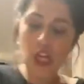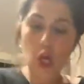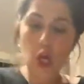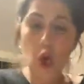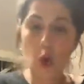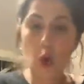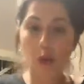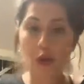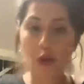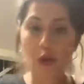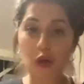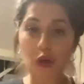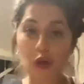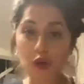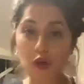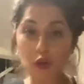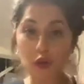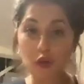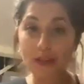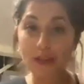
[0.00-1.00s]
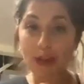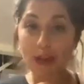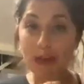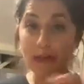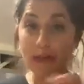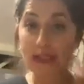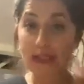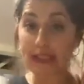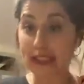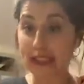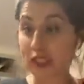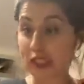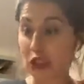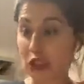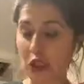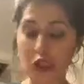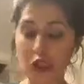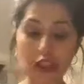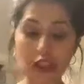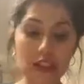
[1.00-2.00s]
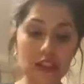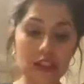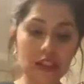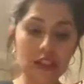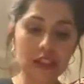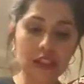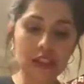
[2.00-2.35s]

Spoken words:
Oh, we're gonna do some dill.